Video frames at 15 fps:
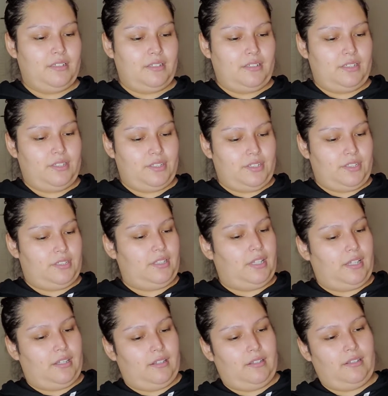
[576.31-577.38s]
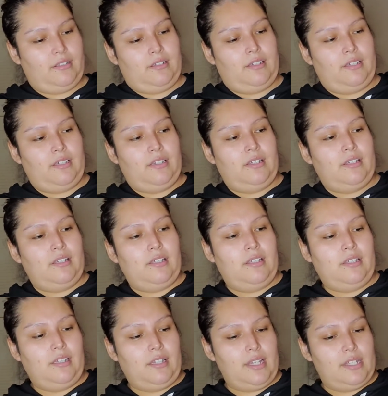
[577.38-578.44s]
It's just that
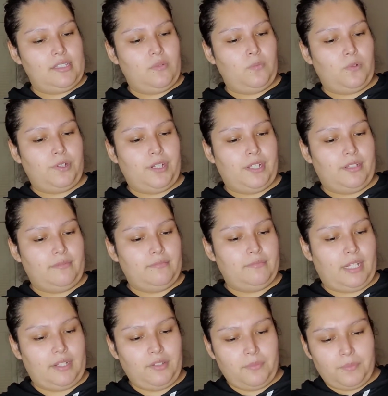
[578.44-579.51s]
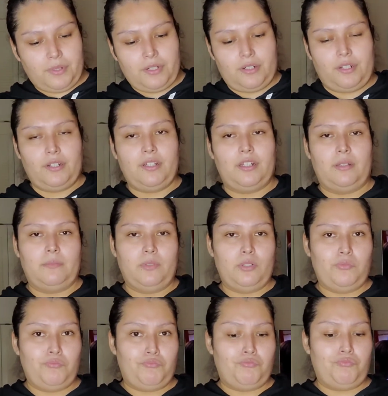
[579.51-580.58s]
he hasn't worn it. I need to put it on him
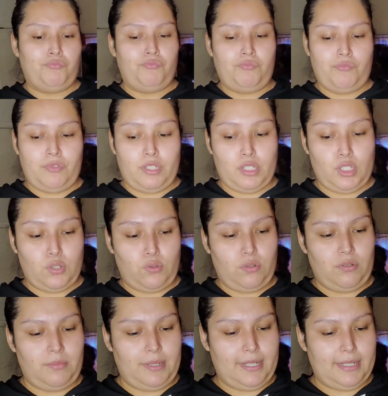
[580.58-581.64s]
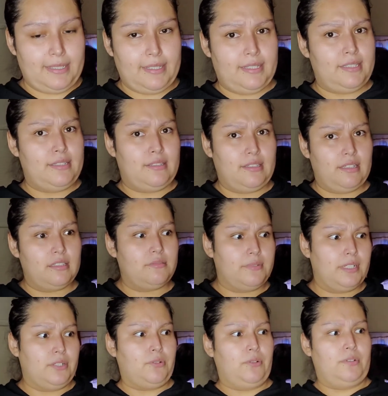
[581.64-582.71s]
soon because it's it's
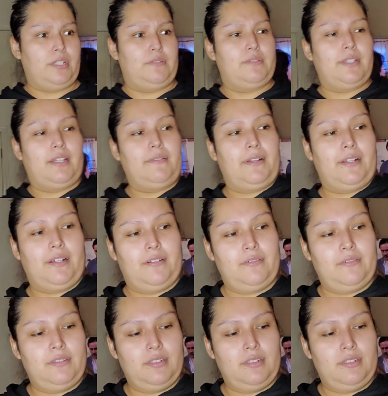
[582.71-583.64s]
really cold outside right now.